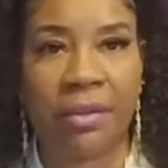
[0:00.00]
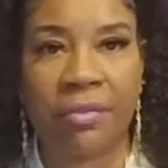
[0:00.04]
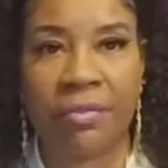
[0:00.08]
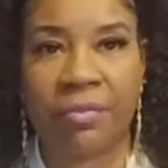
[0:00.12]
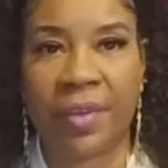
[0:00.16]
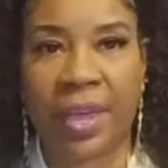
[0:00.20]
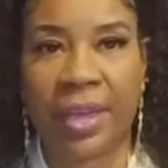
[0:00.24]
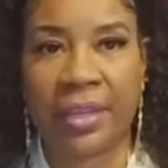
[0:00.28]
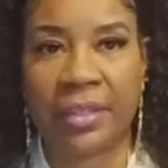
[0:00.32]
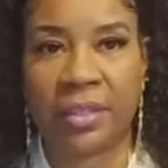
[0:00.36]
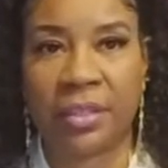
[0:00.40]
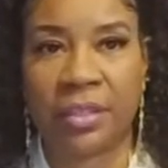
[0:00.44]

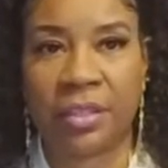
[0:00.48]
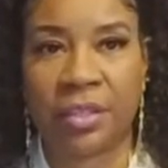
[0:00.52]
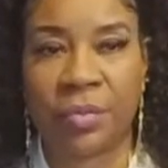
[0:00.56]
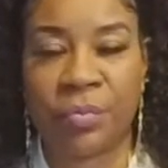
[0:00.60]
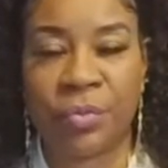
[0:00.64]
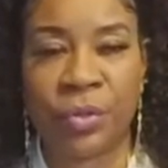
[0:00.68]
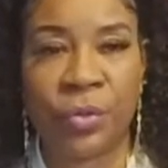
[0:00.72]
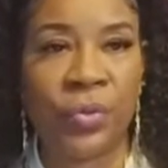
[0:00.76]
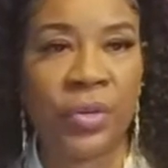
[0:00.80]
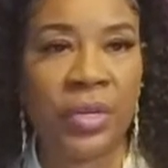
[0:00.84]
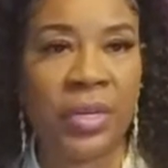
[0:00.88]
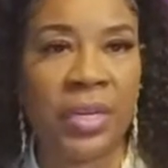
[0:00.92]
affect the
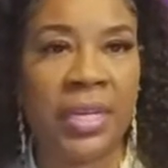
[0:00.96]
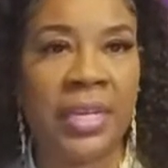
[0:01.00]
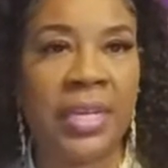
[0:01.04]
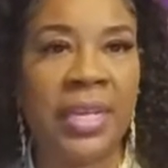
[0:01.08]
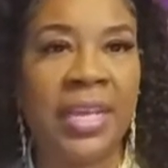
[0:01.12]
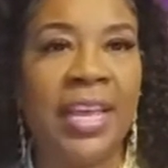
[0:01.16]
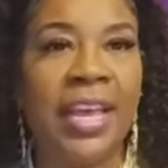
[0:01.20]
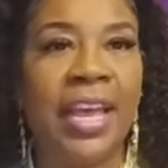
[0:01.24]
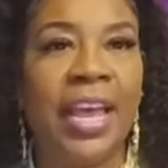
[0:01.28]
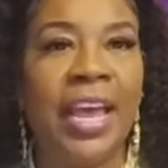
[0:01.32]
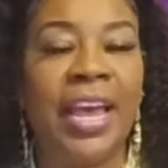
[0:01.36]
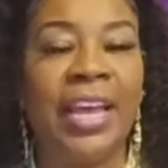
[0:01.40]
community
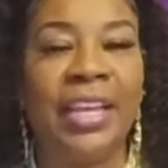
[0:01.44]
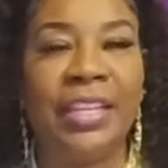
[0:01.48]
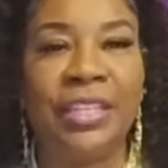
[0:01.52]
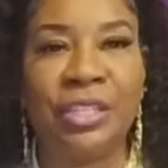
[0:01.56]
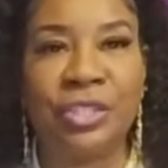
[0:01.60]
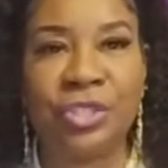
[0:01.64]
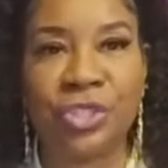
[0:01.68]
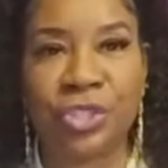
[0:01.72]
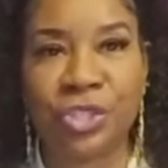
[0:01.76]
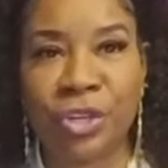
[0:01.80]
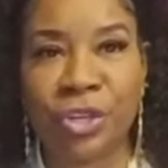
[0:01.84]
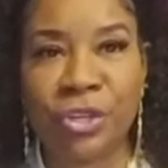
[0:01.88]
and
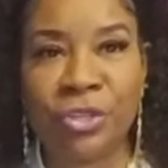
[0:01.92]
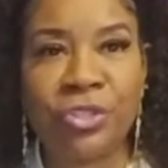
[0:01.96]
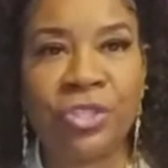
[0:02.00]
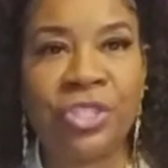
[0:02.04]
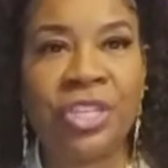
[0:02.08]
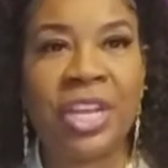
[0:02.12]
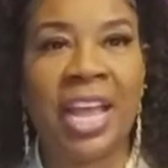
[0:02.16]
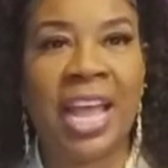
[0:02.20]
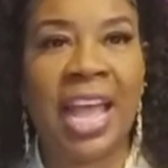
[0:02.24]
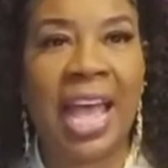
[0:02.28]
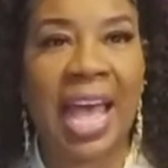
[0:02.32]
the church